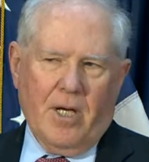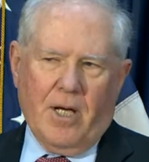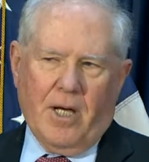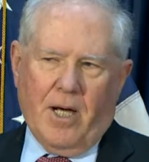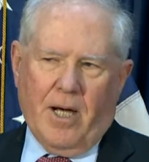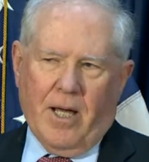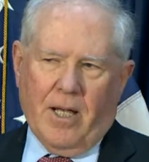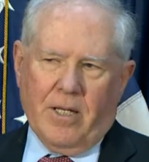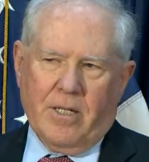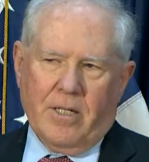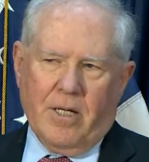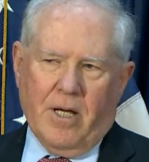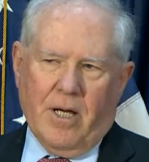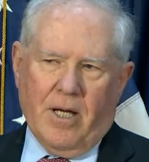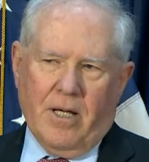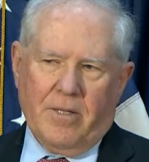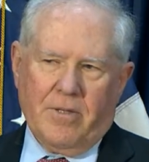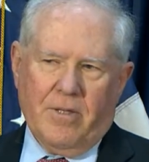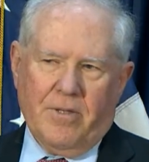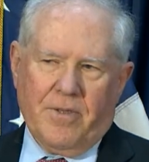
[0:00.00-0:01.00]
on
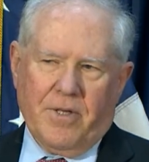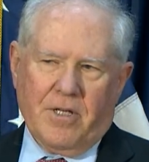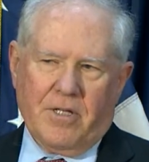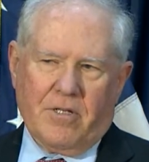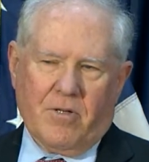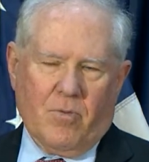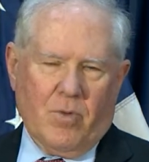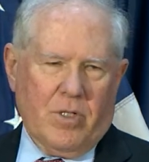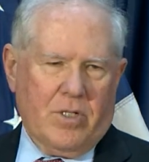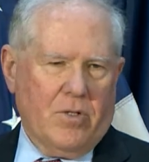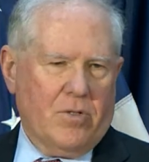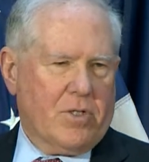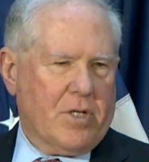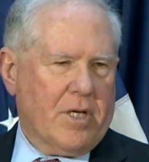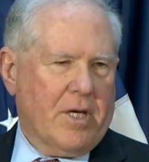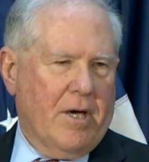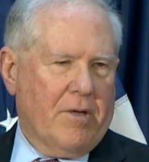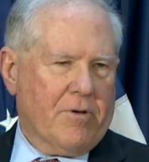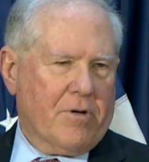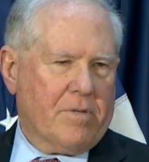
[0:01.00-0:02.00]
the things that we do
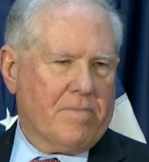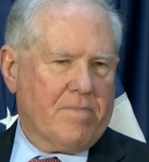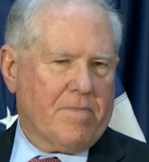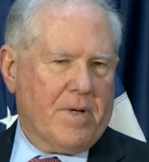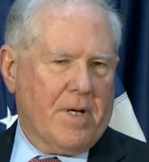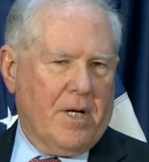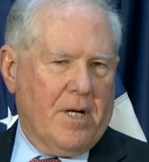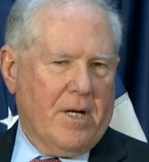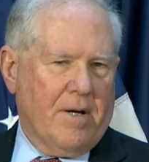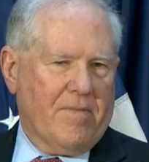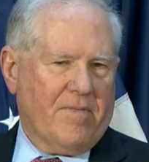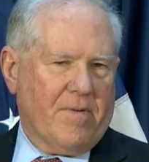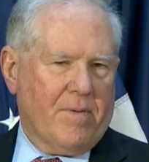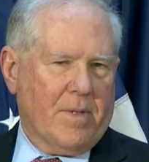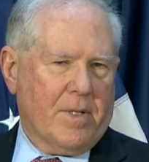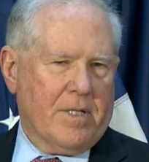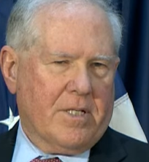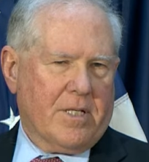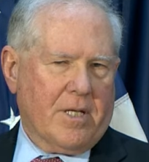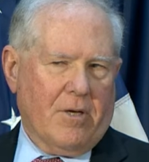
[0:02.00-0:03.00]
together from
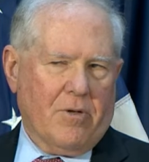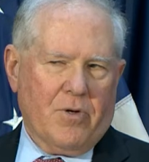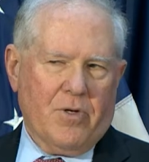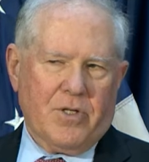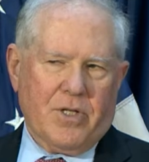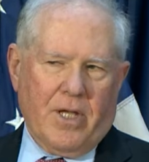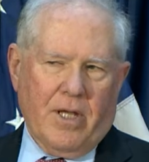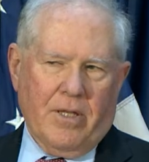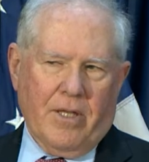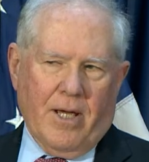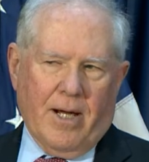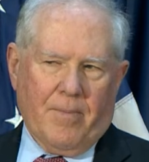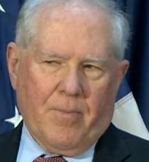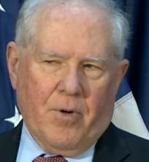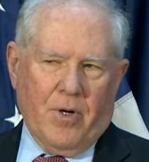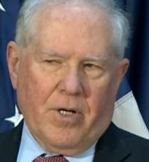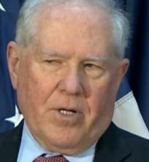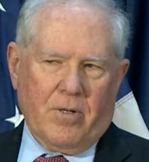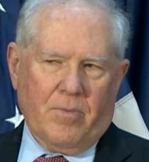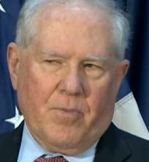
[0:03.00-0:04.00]
the intelligence and the
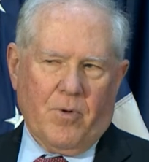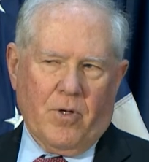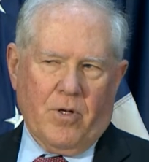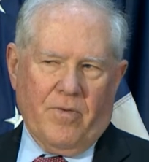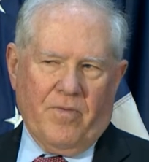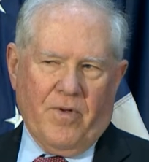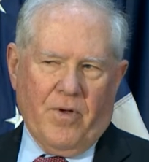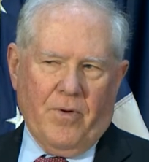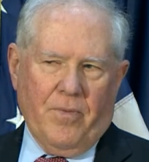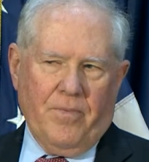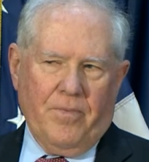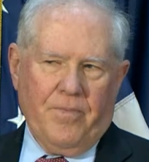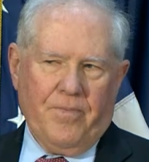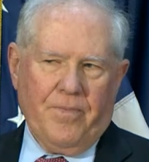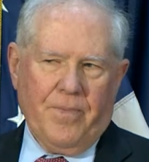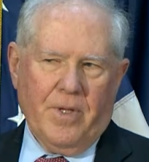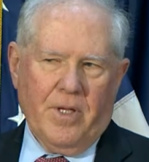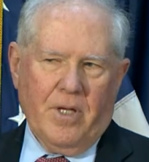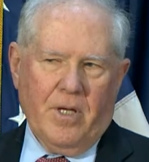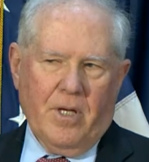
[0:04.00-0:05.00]
operational point of view.
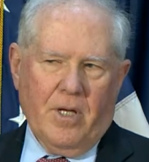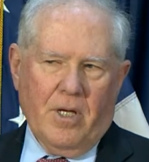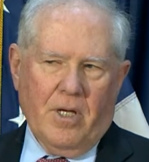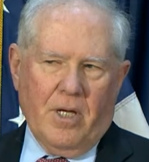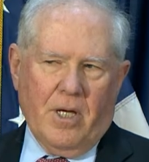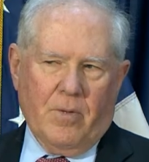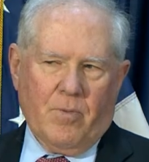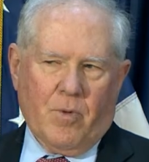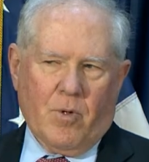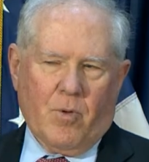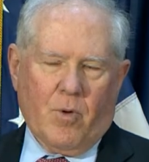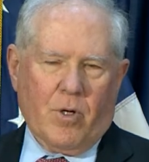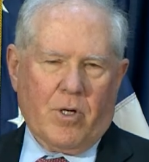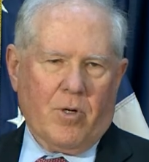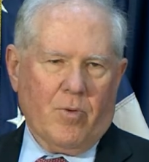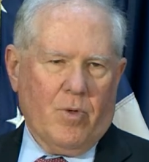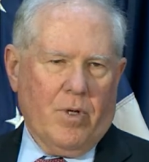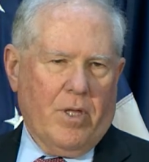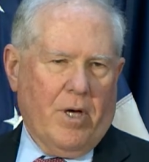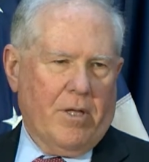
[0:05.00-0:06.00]
And we're
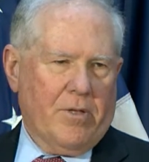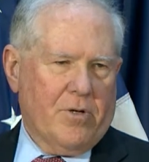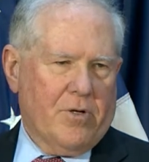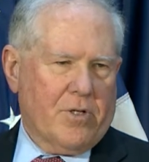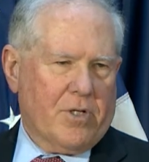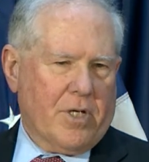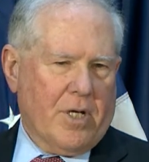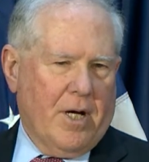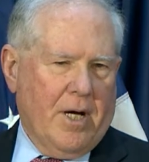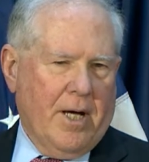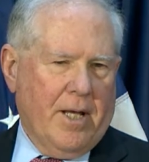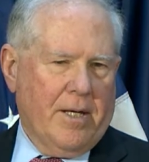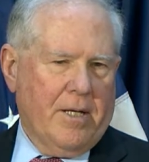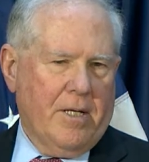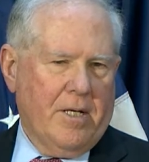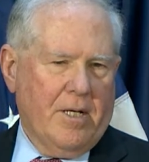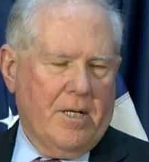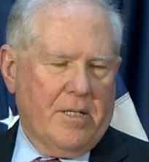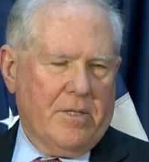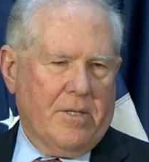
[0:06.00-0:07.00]
working with others on
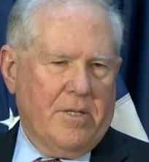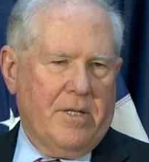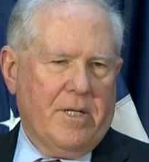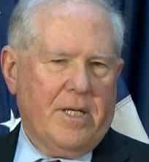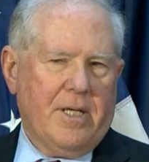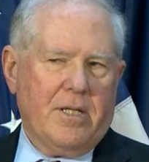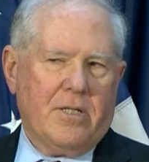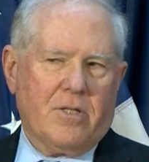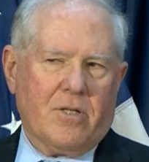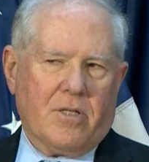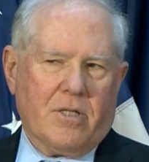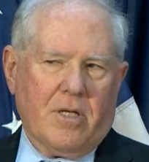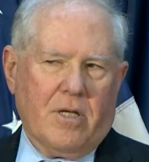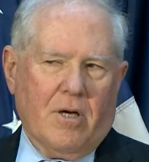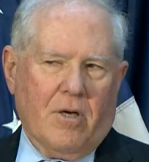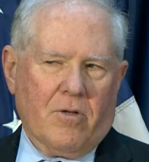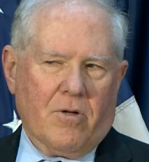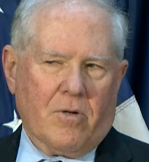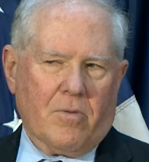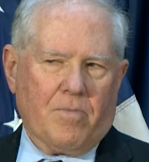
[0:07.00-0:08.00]
the needs that the
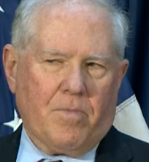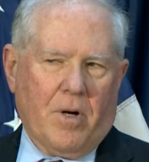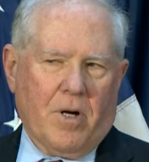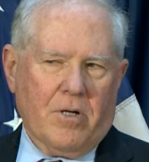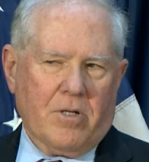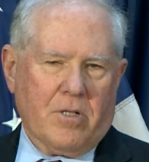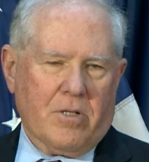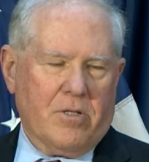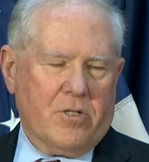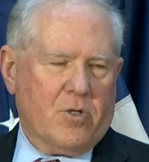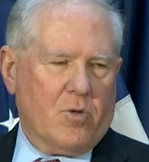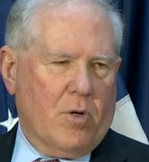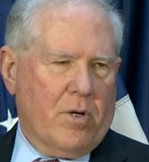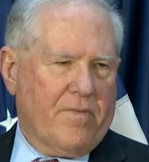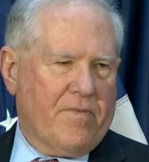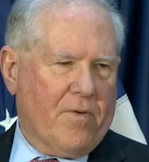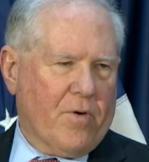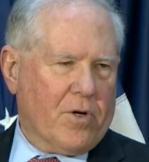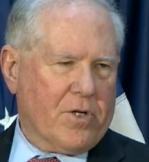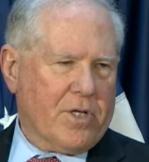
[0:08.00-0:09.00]
other parts of the
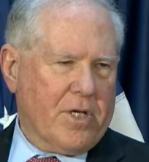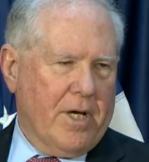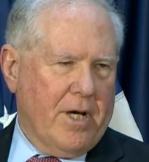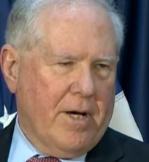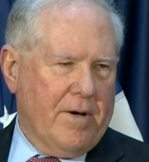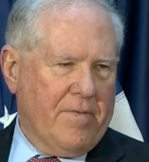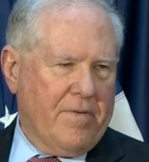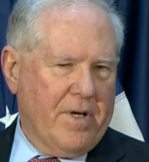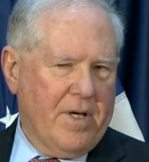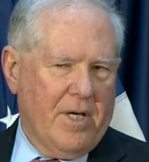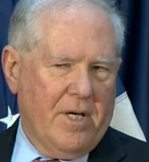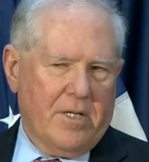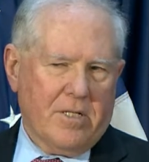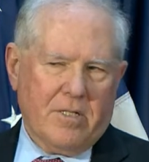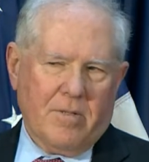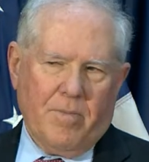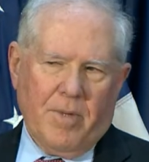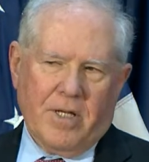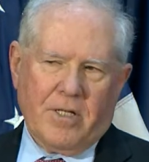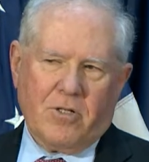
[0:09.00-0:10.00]
joint force have
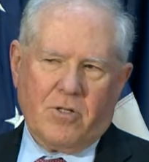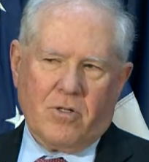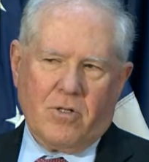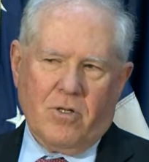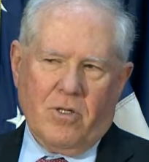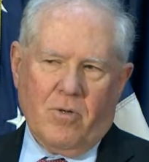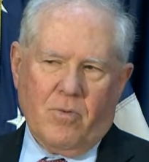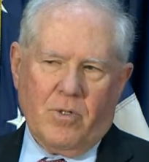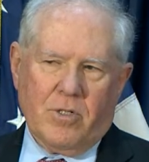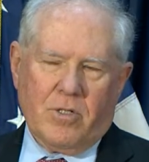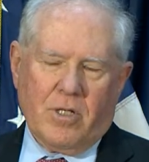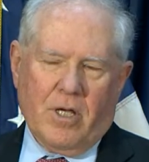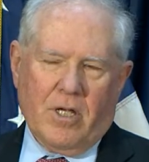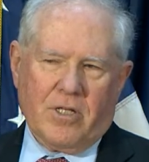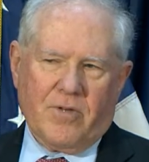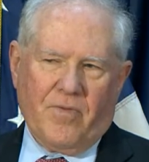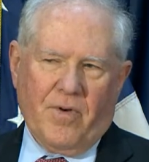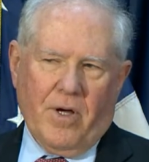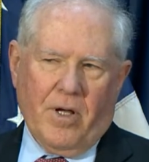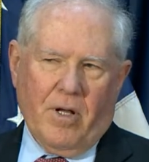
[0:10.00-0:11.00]
to make sure that we
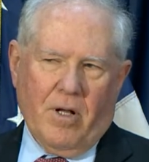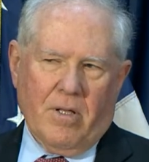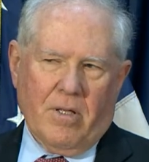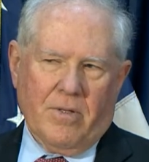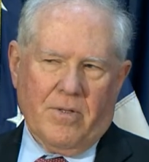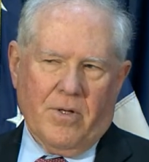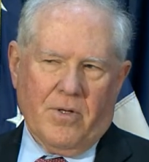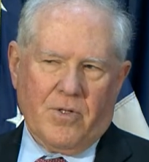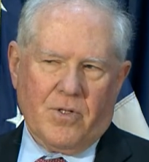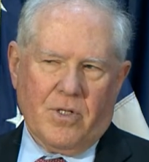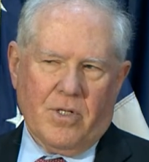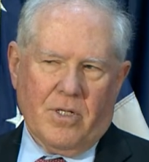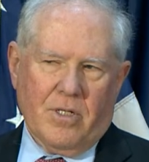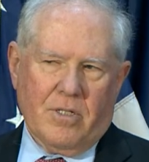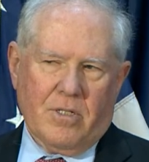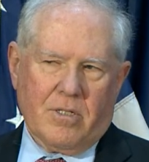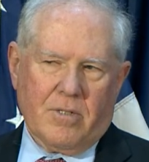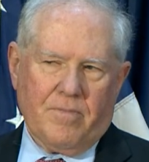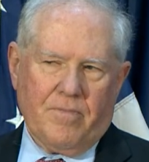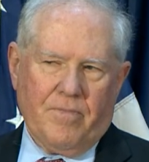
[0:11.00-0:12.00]
satisfy all of those
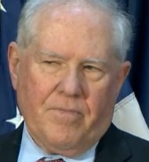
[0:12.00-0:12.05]
needs.